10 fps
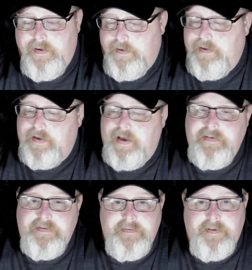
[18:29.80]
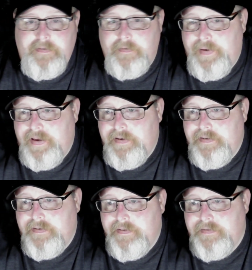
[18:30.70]
Guys, that's gonna be it.
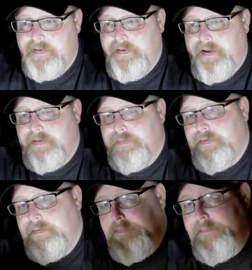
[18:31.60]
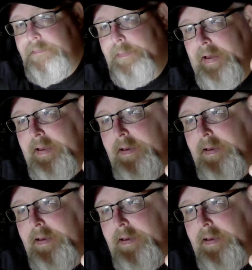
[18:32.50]
Until the next one, bye bye.